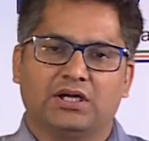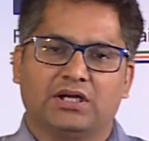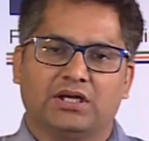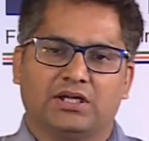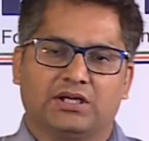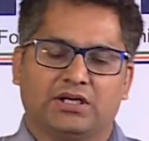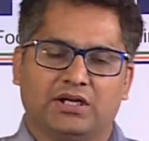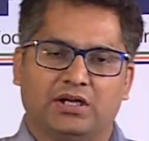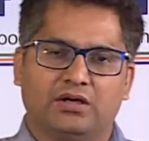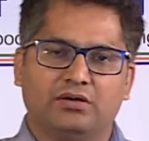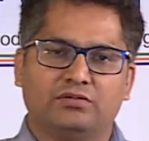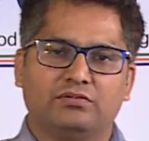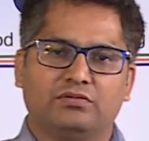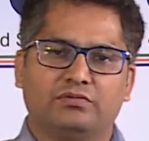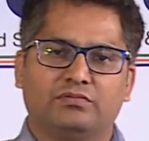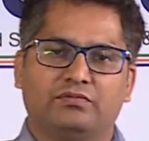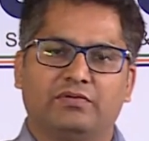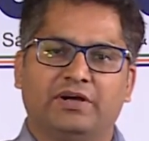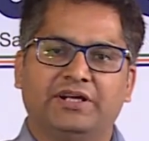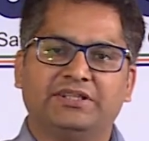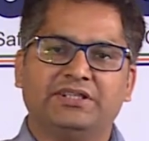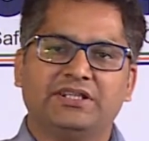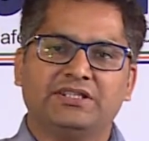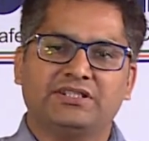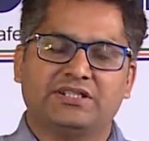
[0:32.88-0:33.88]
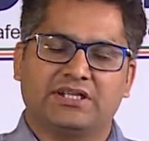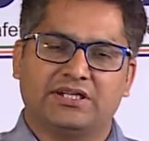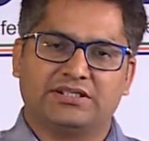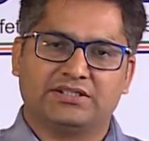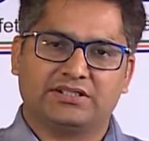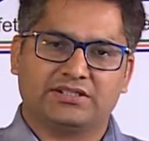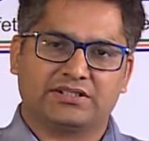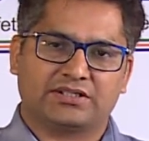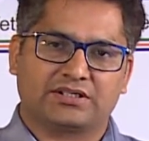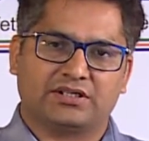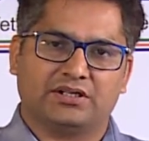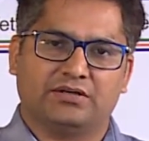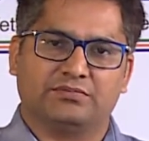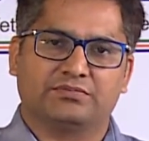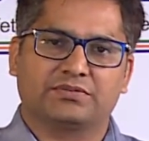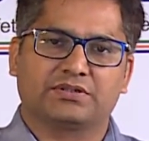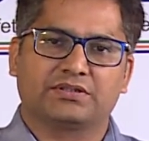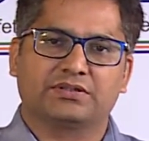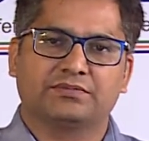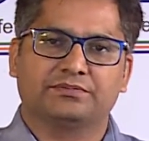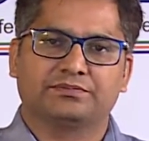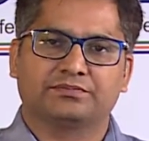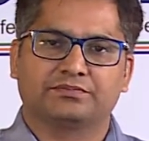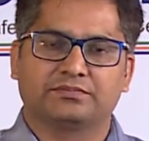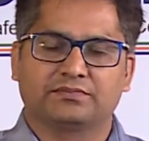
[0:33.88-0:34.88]
Now why the challenges comes?
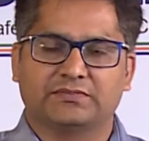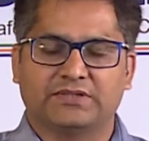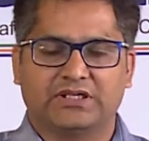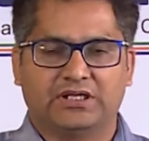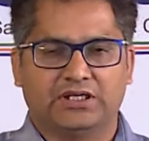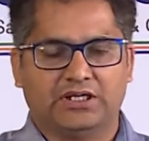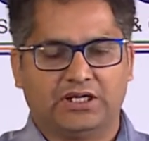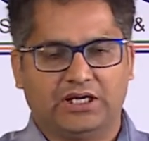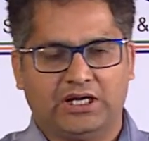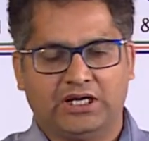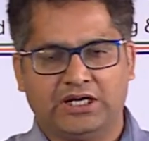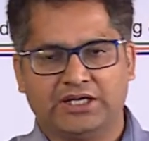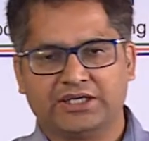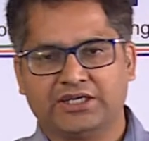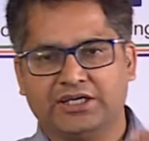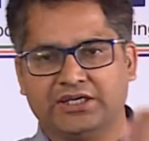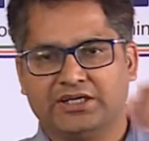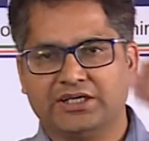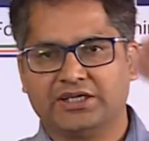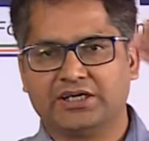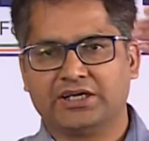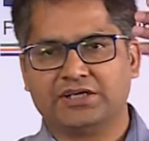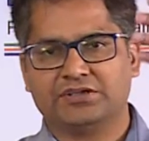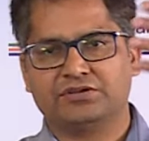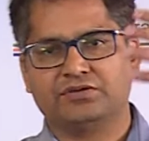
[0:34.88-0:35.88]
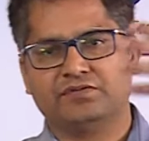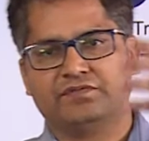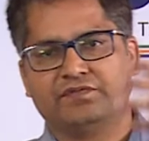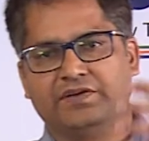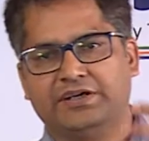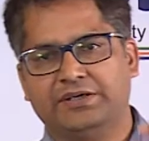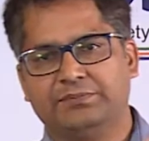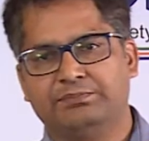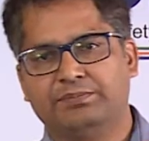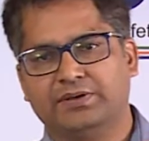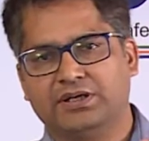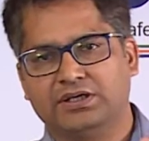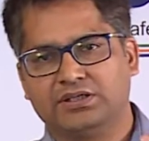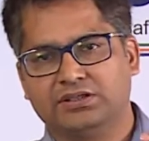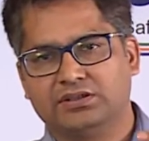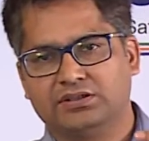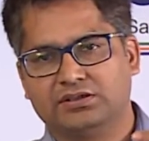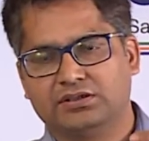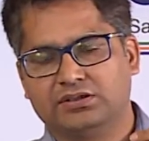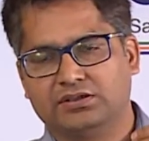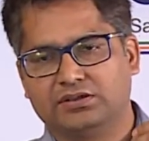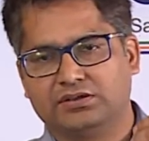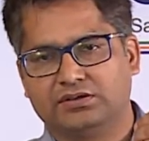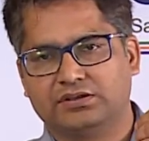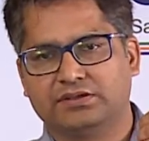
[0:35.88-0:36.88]
I had categorized into 5 parts.
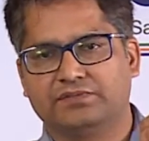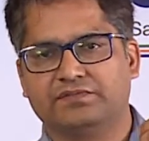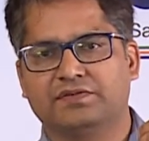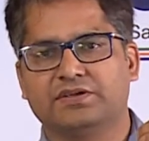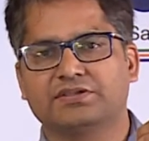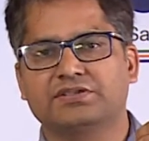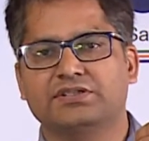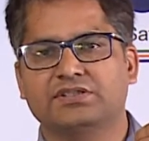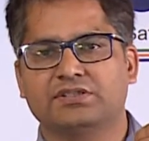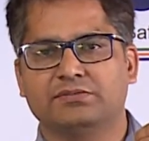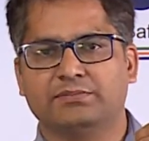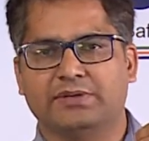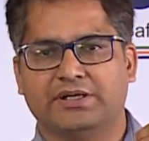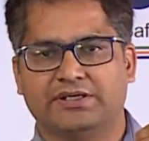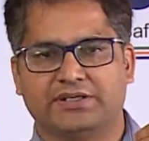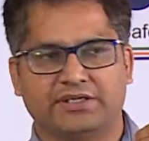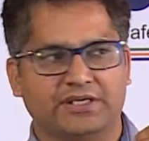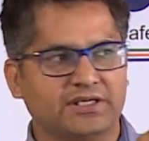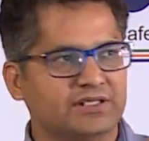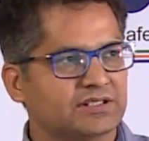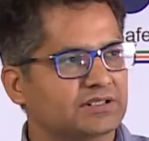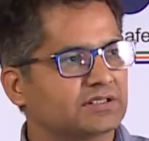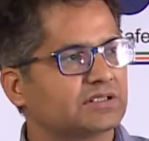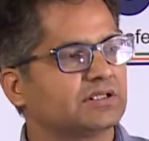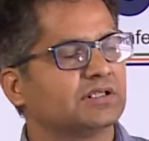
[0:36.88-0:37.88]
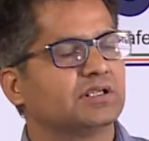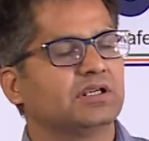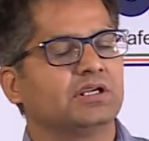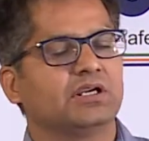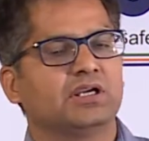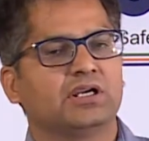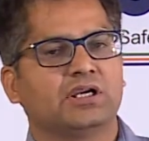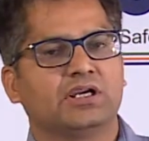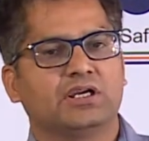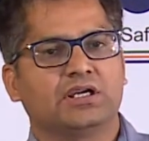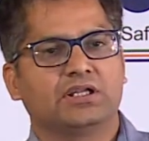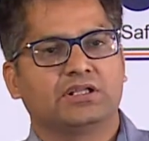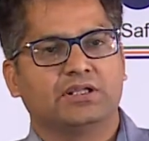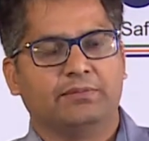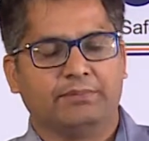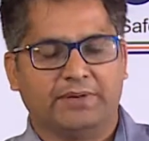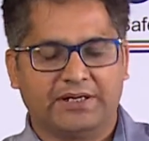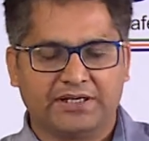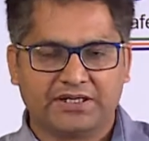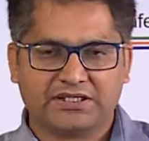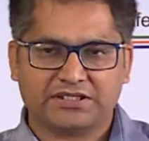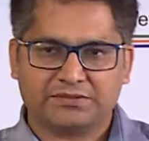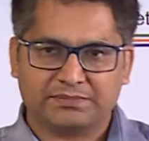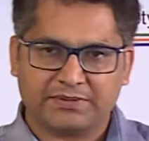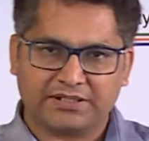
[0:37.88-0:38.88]
The first is the matrix. The
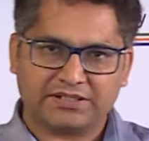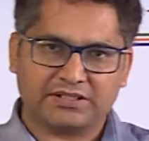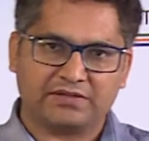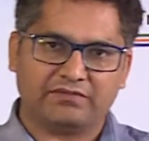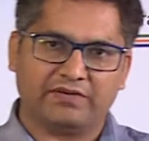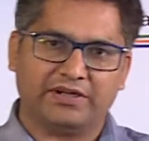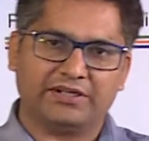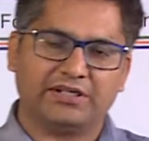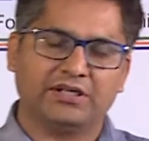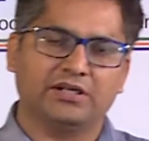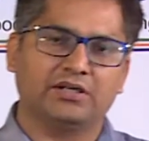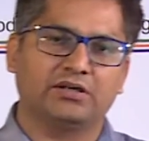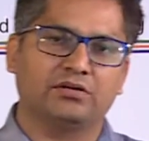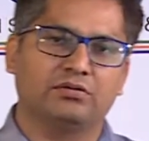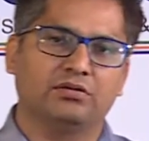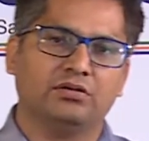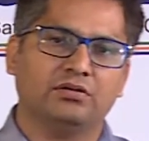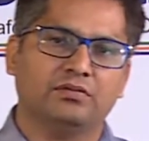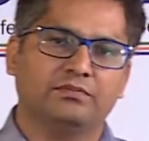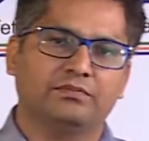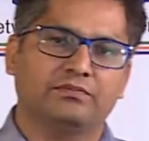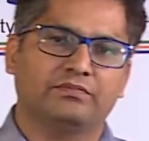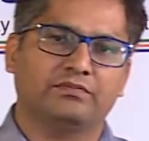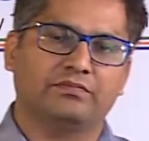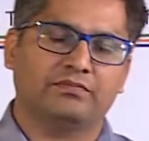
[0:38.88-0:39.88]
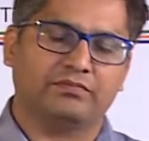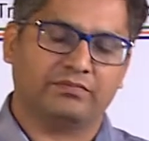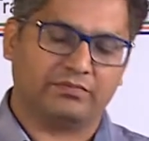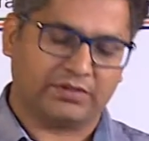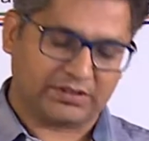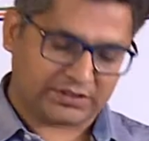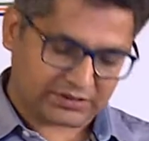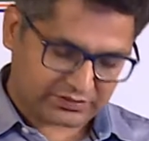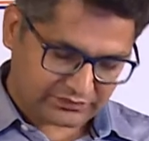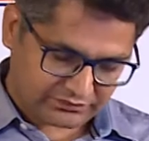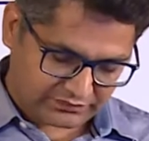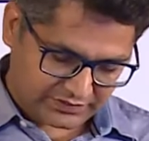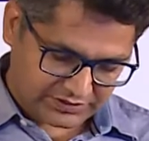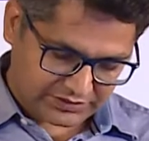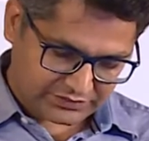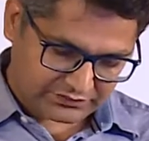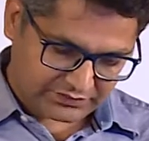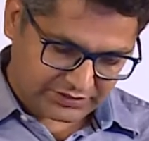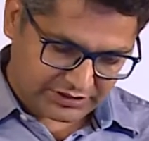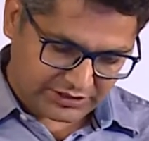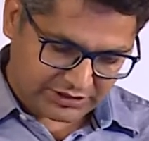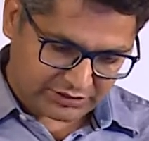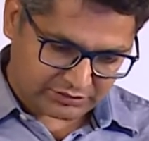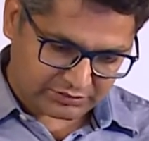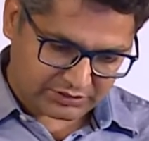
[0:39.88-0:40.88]
matrix plays a vital role, but first
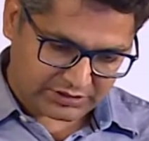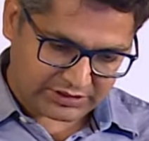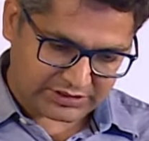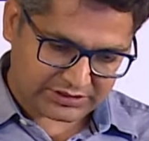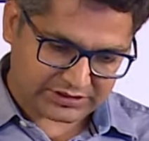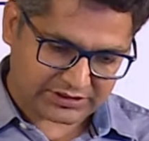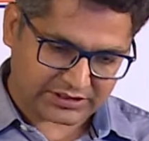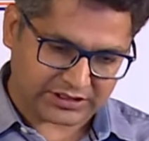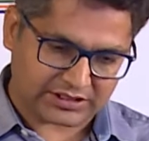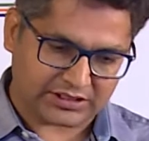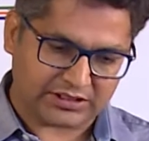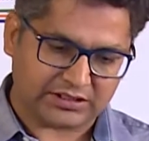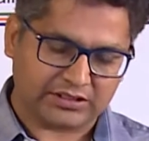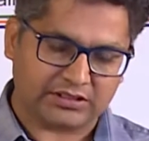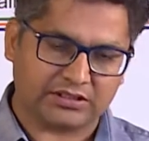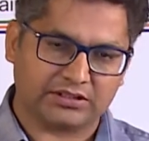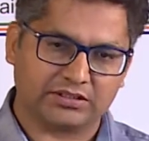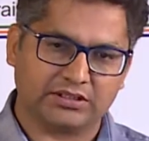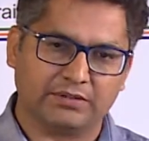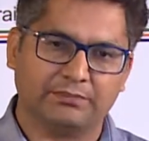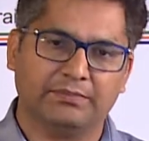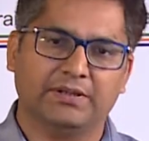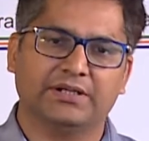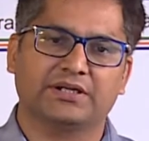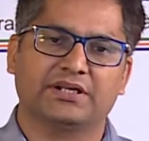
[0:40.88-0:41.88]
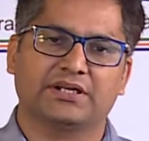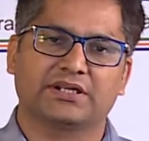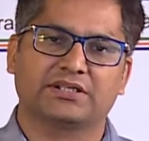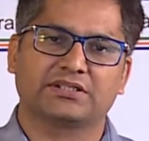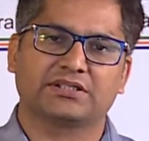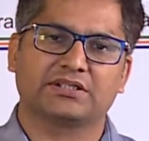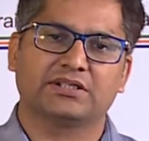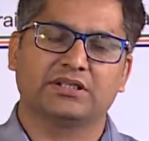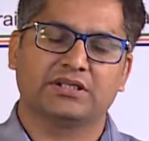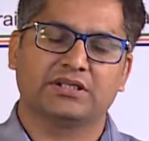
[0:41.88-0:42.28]
we need to understand the matrix.